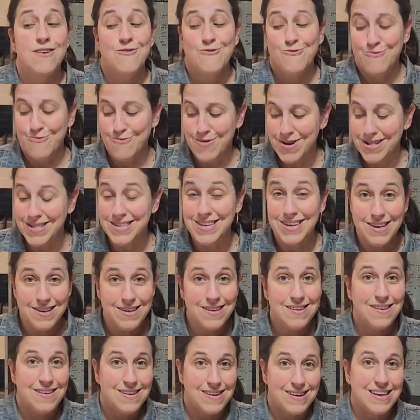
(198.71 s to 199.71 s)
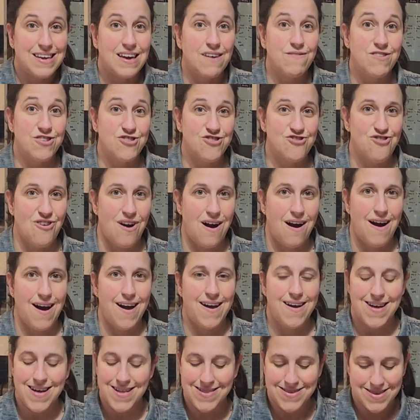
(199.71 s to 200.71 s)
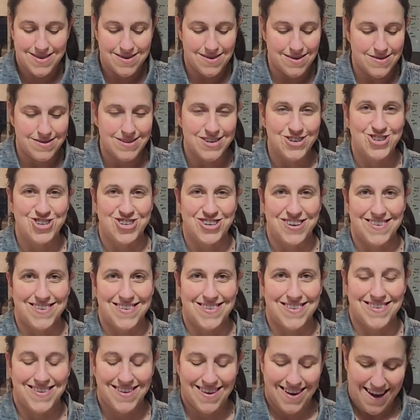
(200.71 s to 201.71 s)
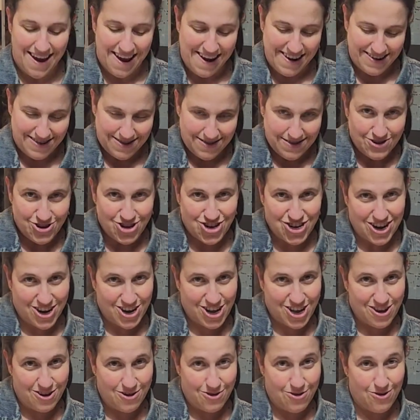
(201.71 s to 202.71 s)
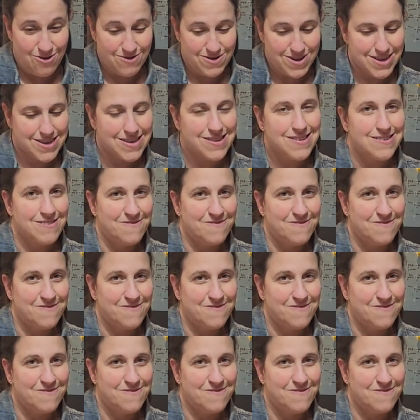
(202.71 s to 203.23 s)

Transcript: Really, give it a try. It's delicious. Chuck Hughes,